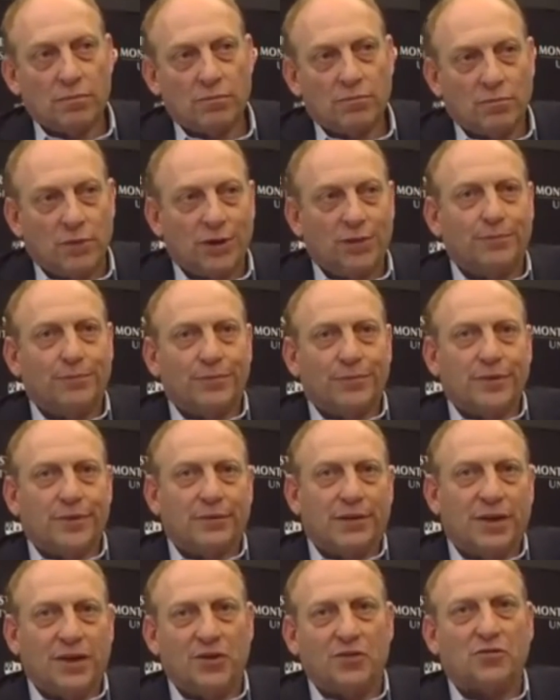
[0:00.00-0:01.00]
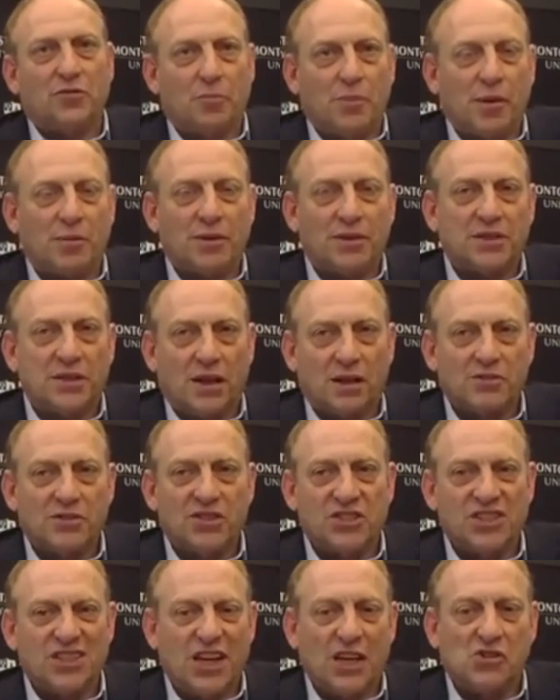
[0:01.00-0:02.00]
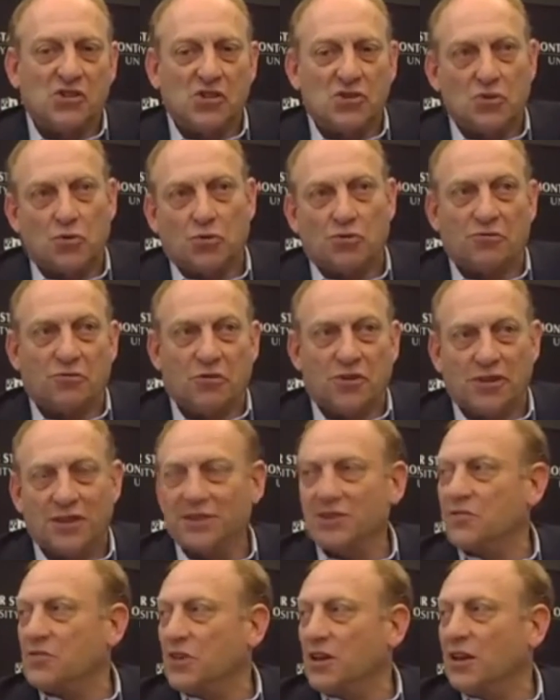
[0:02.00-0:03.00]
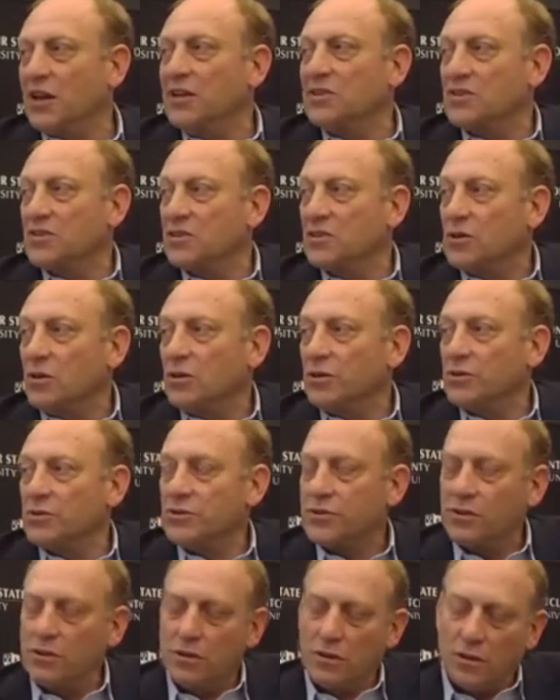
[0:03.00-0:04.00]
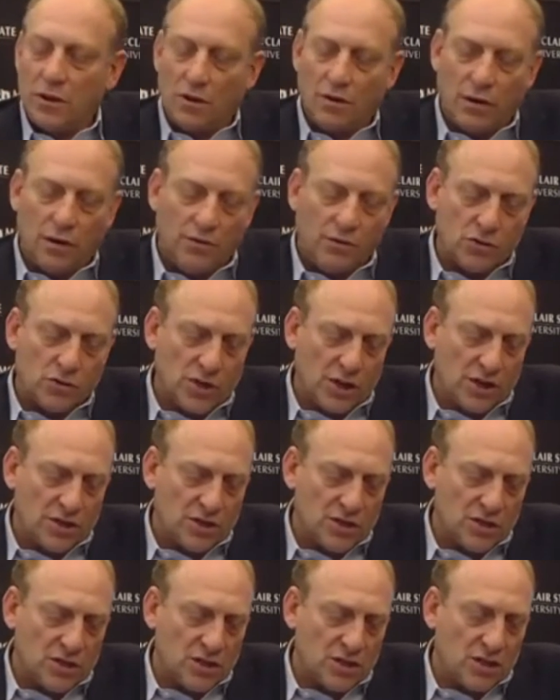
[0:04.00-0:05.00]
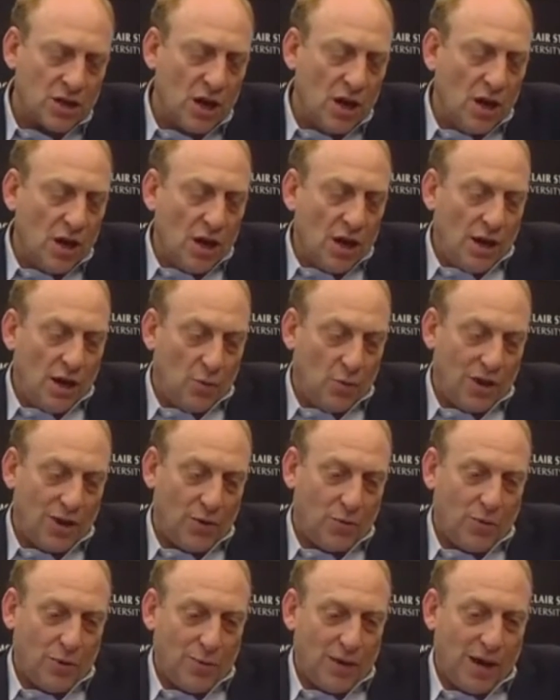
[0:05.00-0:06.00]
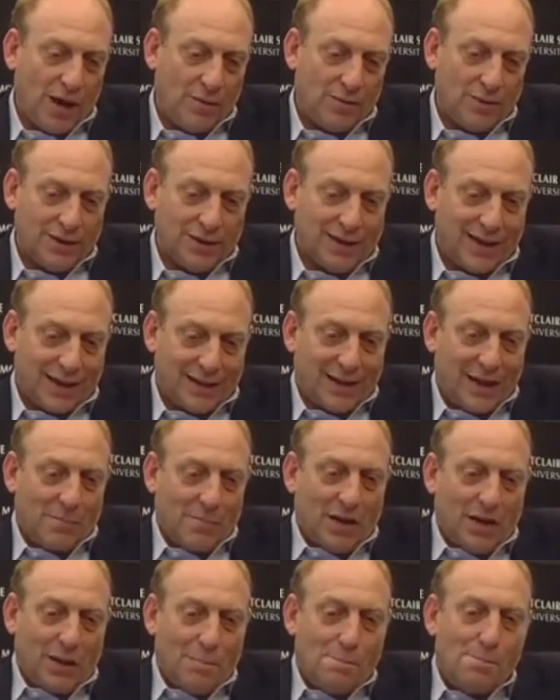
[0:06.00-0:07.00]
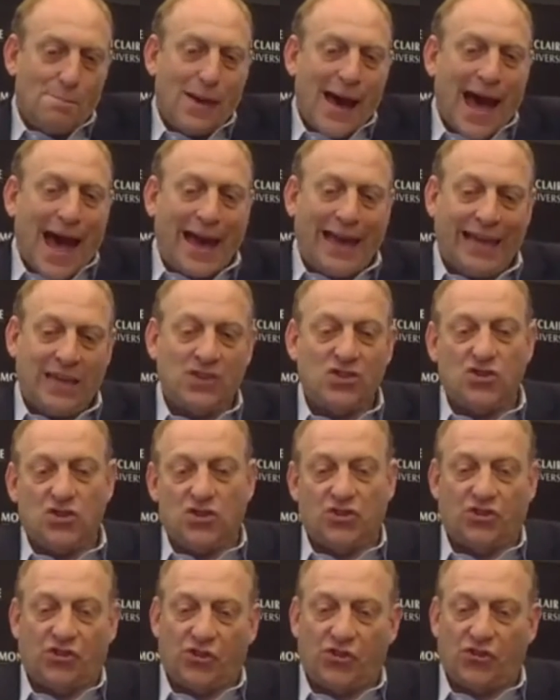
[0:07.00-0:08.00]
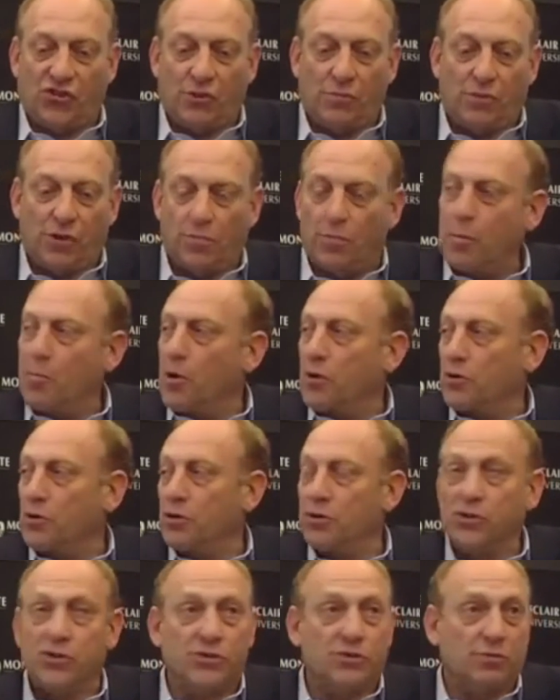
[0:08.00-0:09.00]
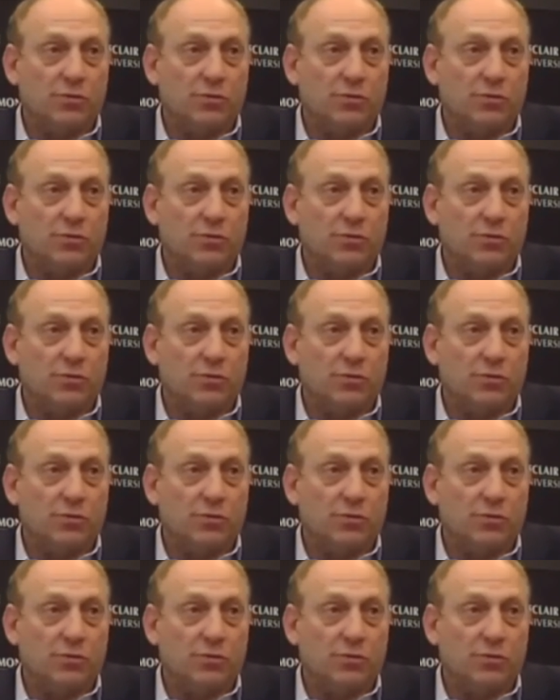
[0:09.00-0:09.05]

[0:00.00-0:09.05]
well, either for public television stations or for at least for the license holders of those licenses. And whether we'll be able to get that money back into the system to promote good